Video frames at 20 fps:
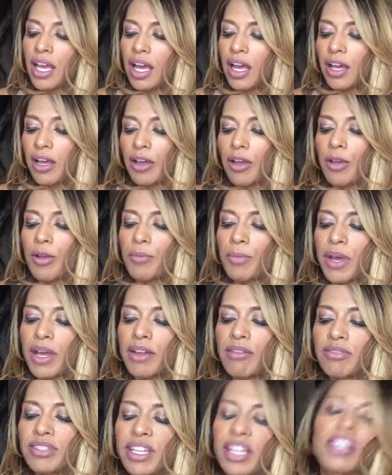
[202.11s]
Um,
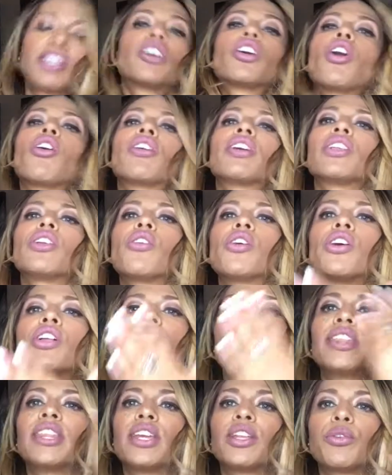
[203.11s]
I'll take the coconut oil
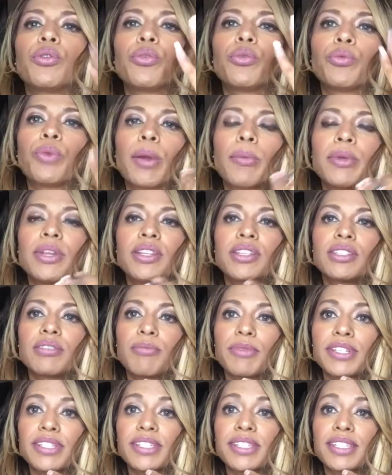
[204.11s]
and then rub it into
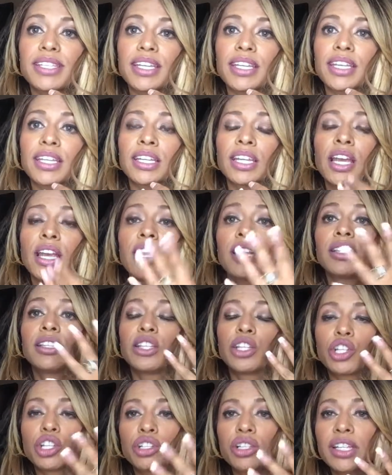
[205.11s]
my skin.
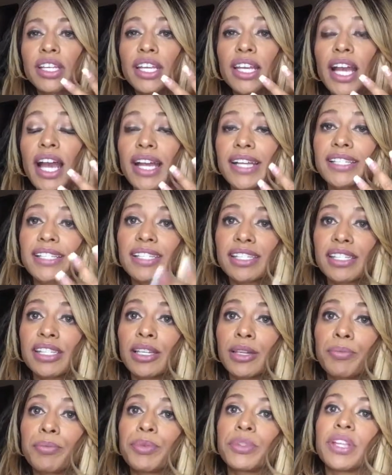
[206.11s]
Literally, I
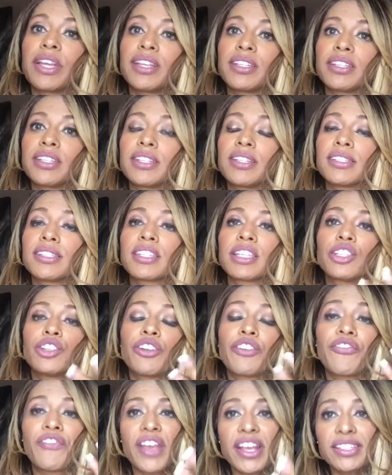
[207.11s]
sleep like this.
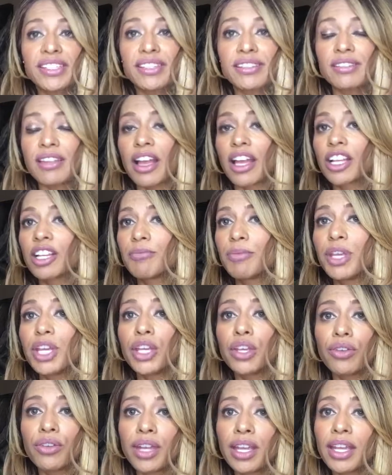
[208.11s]
Your face is not going to be
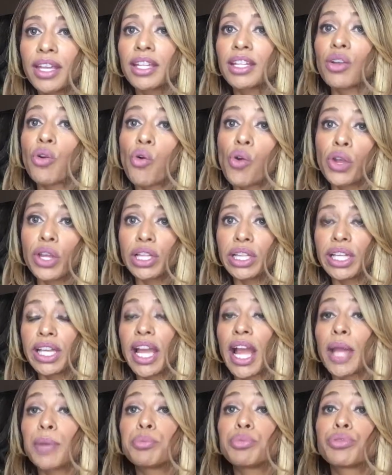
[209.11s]
gooey and oily,
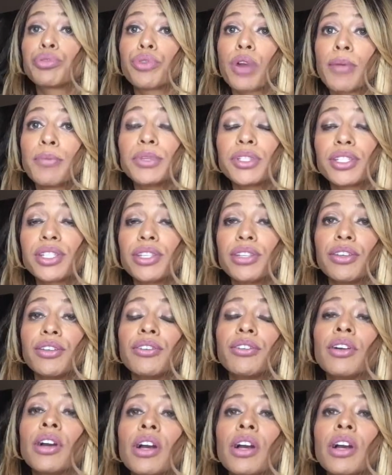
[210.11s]
I promise you.